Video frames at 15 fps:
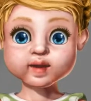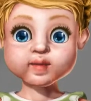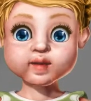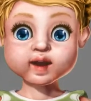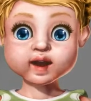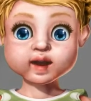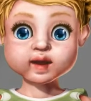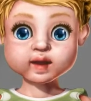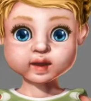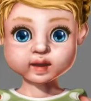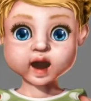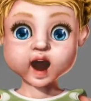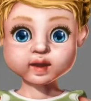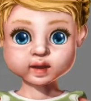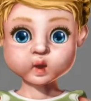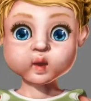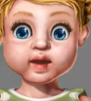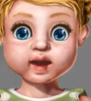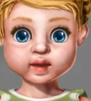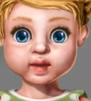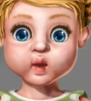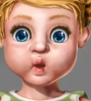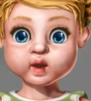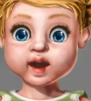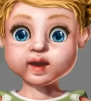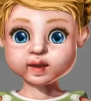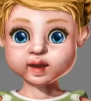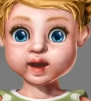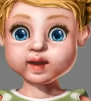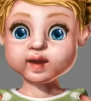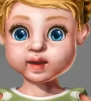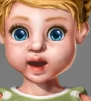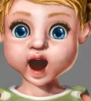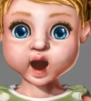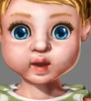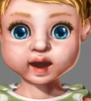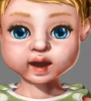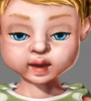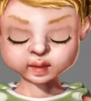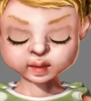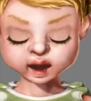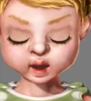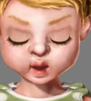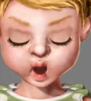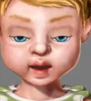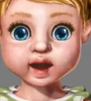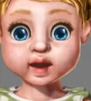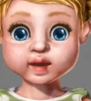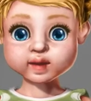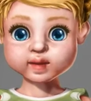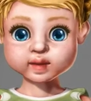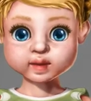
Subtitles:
learning how to make a reversible satin hair bonnet.